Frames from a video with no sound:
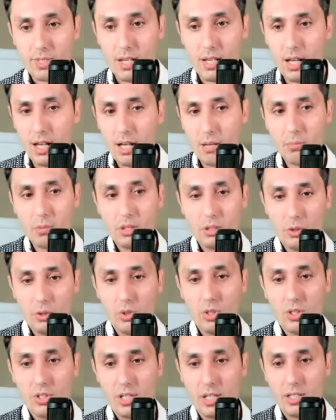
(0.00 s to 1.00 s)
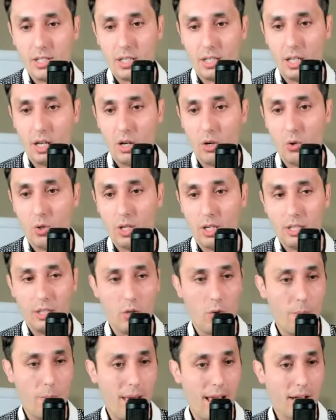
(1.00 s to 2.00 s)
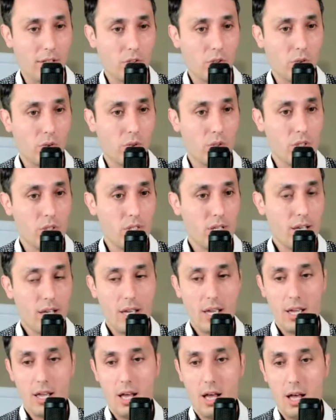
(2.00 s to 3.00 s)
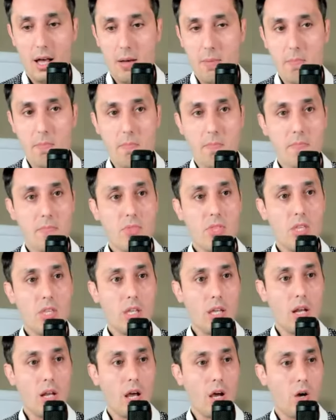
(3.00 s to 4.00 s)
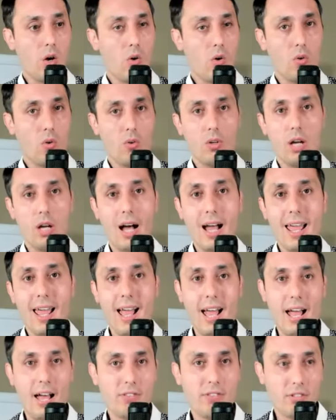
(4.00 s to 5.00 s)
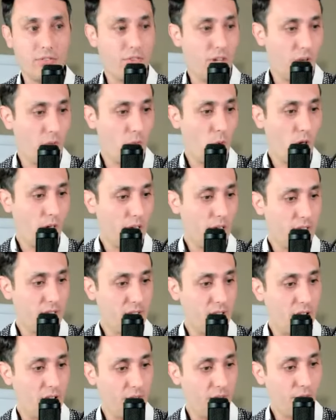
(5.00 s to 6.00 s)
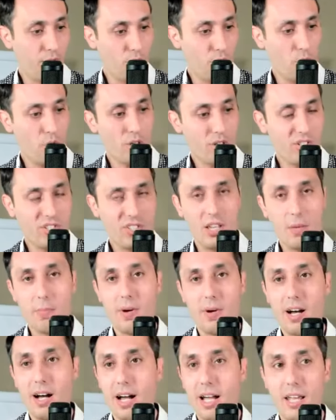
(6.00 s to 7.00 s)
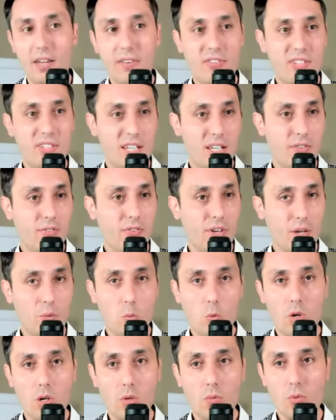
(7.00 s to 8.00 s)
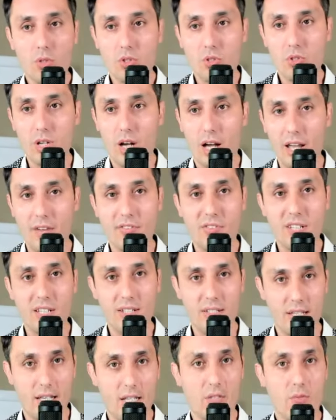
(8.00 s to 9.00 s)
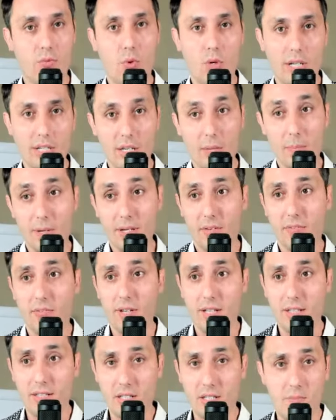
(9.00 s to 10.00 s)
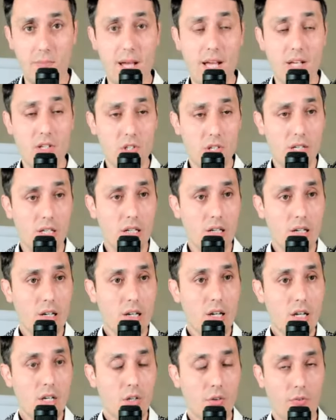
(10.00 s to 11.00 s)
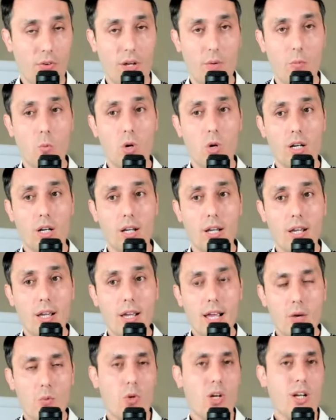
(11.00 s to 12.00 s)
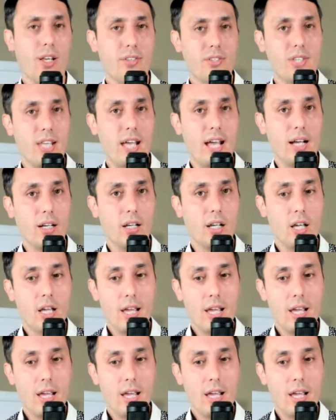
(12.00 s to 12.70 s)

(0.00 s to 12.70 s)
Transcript: Um, Lewis says hello, hello back to you, Lewis. Um, you know, I have the framework. It's a four-step IFD framework, which IFD stands for Independent Freight Dispatching in the framework. And what is that?